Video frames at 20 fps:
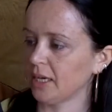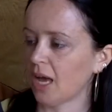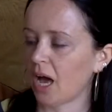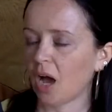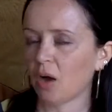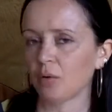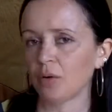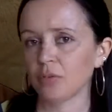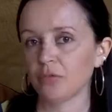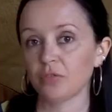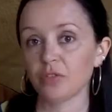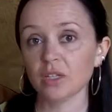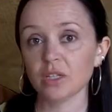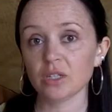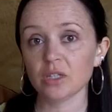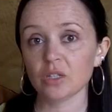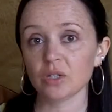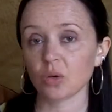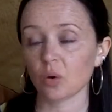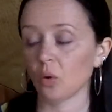how it
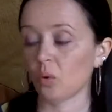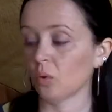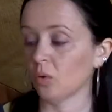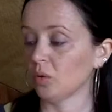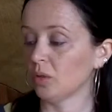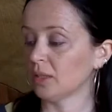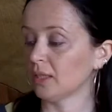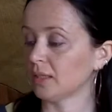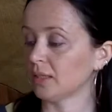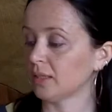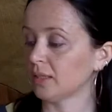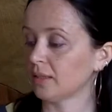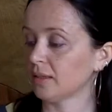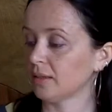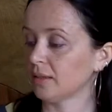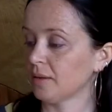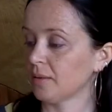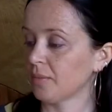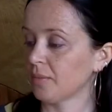feels to hold it.